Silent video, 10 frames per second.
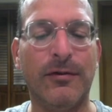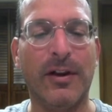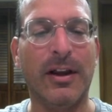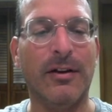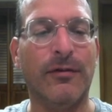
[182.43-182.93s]

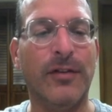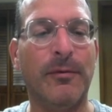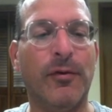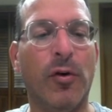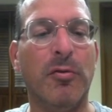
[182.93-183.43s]
filling flip
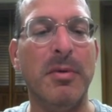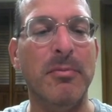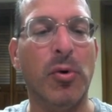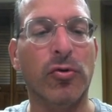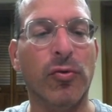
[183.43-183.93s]
phone would be
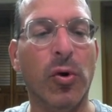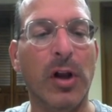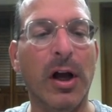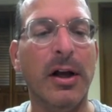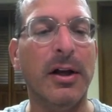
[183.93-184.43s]

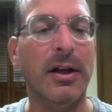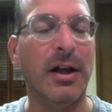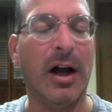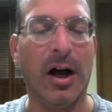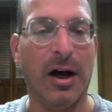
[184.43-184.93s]
Motorola.
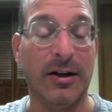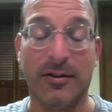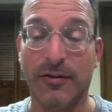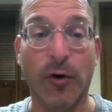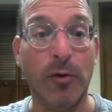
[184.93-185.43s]
Uh, at
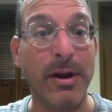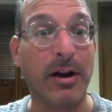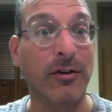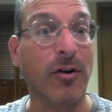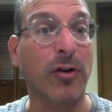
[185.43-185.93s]
least phone
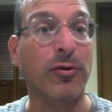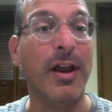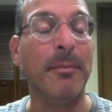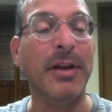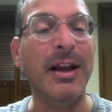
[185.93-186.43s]
makers starts with
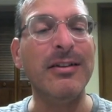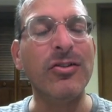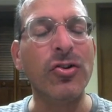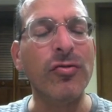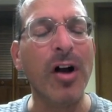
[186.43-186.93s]
them. Places
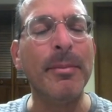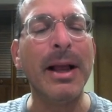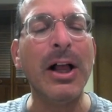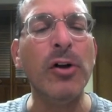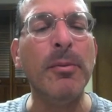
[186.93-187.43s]
to rub
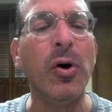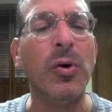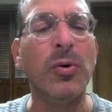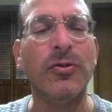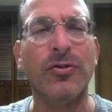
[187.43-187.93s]

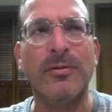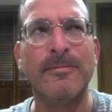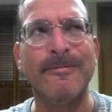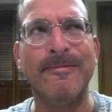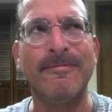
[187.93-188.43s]
elbows.
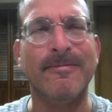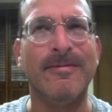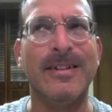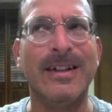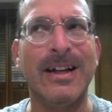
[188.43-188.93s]

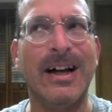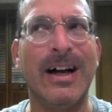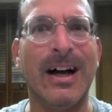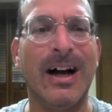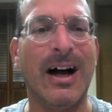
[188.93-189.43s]
Uh,
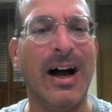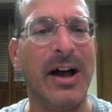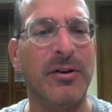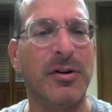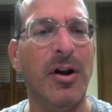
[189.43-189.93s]
I
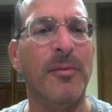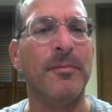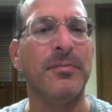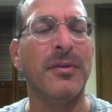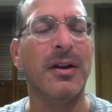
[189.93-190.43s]
don't know.
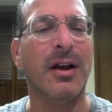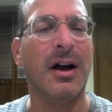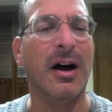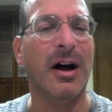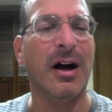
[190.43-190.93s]

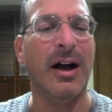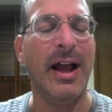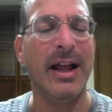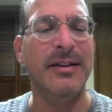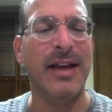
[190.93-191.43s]
Uh,
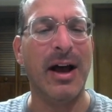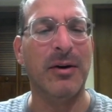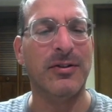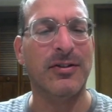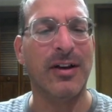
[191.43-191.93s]
heads
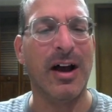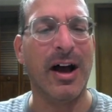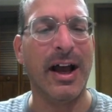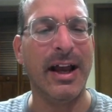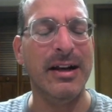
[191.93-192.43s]

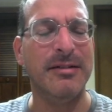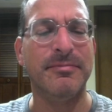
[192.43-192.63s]
outside.